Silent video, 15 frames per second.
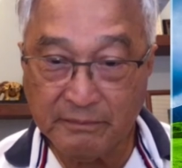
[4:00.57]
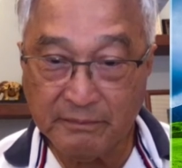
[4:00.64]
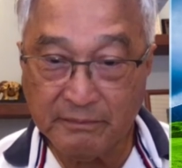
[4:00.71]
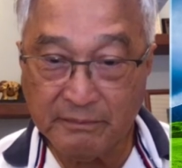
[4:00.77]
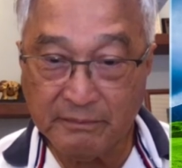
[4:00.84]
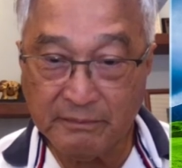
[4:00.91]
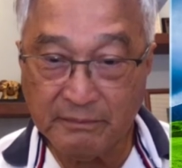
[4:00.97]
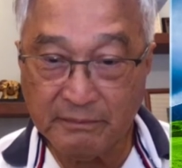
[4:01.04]

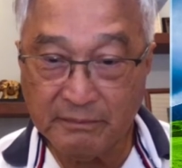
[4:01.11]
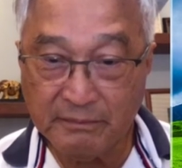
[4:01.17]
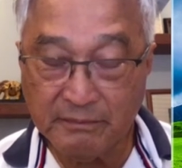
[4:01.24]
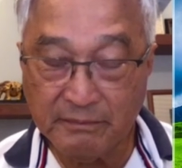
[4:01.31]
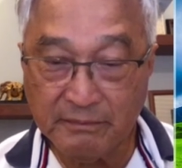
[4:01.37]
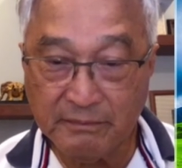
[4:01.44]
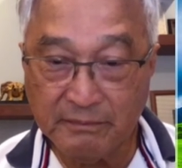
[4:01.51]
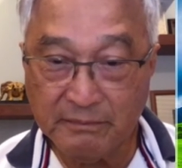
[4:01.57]

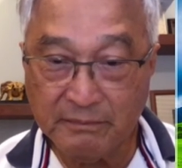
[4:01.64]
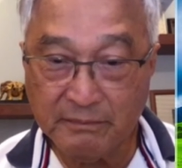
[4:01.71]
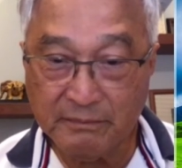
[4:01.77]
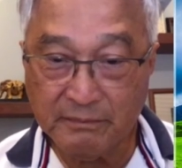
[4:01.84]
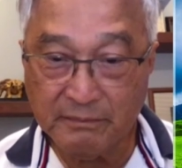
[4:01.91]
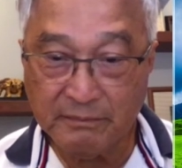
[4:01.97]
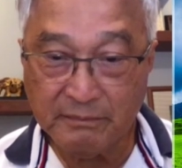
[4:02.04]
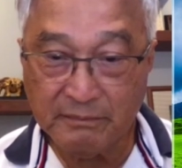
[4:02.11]

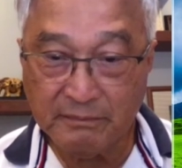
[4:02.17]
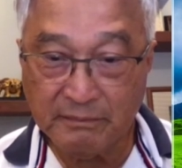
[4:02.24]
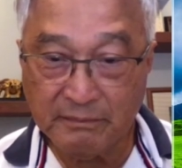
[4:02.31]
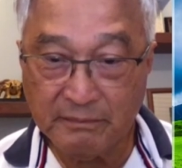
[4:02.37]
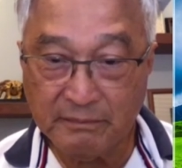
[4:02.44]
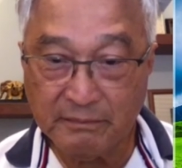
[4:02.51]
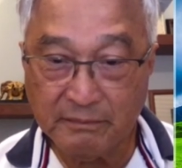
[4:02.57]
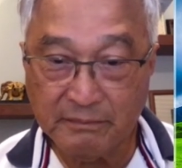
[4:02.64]

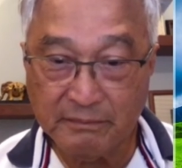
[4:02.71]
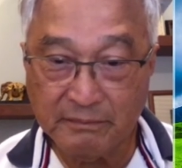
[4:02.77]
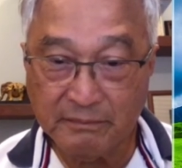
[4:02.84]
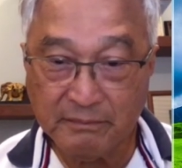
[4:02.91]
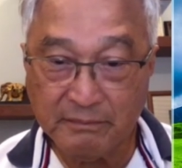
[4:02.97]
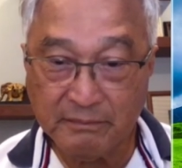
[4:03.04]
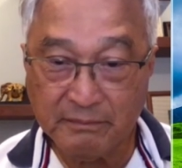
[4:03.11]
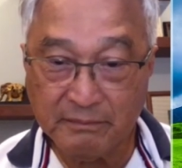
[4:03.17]

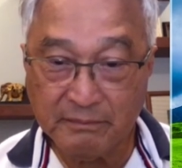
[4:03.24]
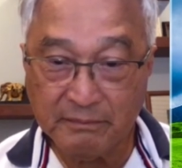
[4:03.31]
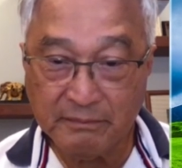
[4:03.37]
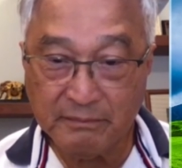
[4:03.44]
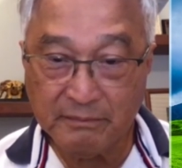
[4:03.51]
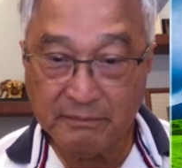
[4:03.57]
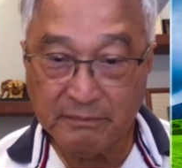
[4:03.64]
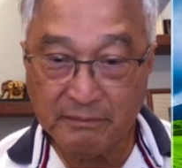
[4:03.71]

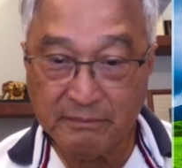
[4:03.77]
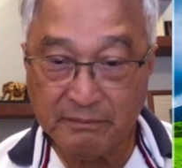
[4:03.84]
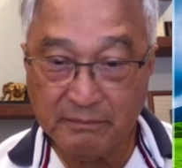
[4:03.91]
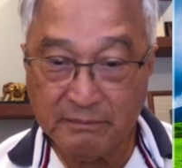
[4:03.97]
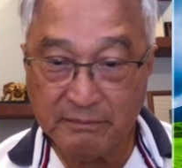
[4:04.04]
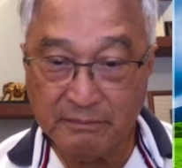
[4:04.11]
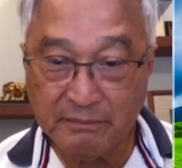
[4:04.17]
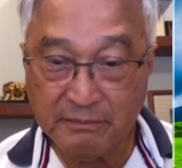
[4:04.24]

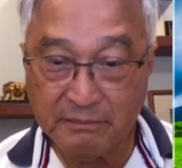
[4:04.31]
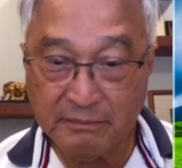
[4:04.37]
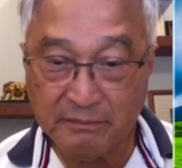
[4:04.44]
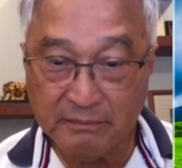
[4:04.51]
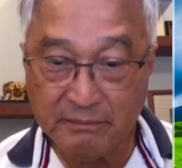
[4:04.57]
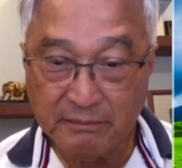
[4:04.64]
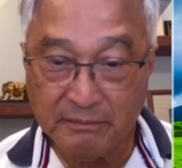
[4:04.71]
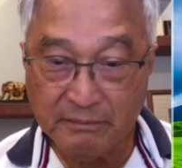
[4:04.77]

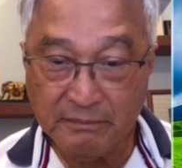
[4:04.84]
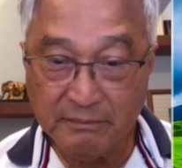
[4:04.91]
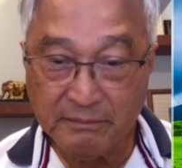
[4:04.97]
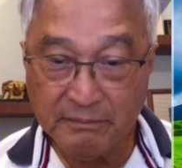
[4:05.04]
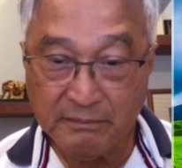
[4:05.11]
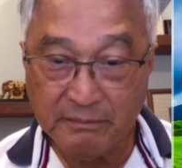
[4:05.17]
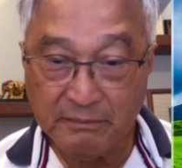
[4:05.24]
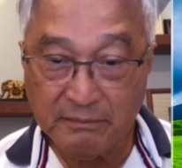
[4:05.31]

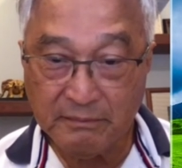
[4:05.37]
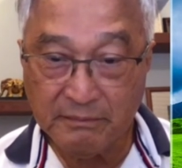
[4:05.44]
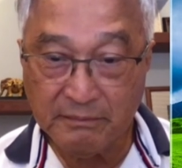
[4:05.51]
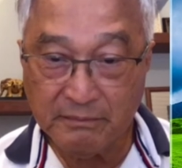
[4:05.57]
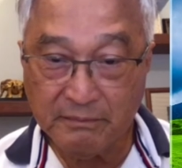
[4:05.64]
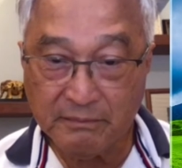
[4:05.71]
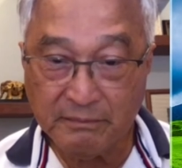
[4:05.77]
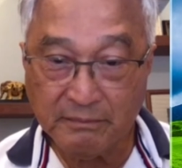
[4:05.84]

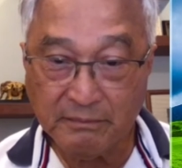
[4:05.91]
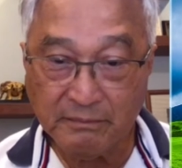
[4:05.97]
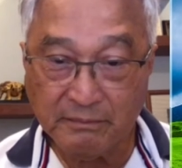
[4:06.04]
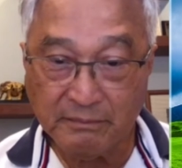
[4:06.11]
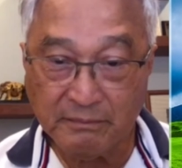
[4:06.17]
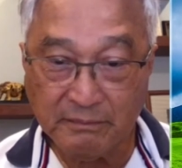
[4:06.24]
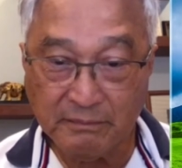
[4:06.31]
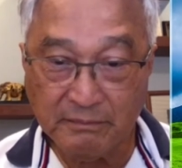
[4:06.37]

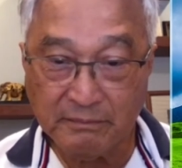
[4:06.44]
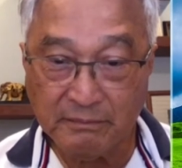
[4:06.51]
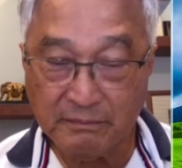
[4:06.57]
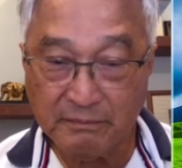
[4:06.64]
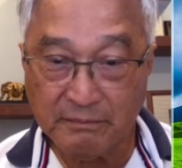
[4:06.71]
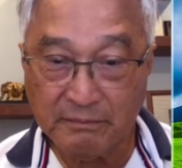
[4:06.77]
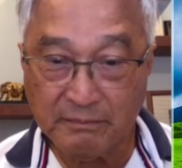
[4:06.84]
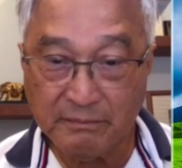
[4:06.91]

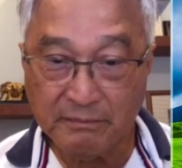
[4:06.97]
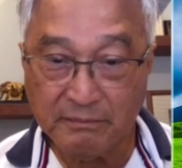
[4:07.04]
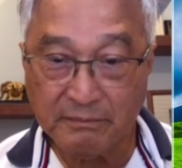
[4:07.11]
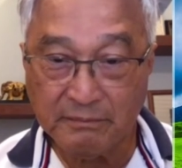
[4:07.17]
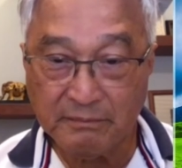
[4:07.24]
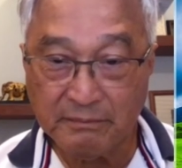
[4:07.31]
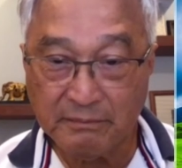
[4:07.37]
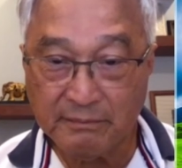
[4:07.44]

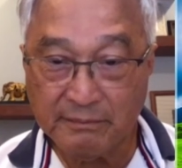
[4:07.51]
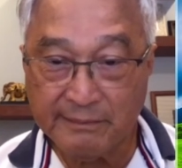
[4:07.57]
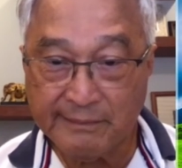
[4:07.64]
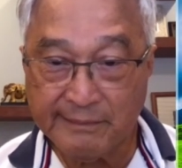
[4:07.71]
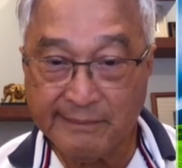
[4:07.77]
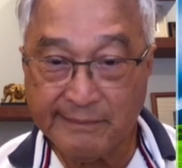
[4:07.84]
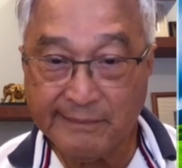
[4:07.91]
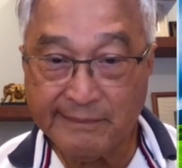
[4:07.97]

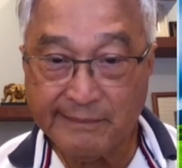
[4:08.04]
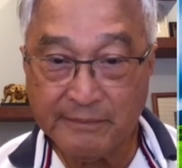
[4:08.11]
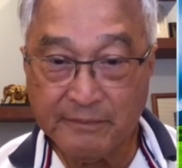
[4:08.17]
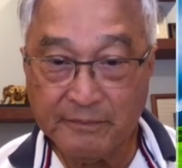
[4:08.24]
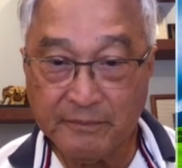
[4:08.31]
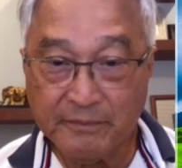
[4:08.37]
No words are spoken by the person on screen.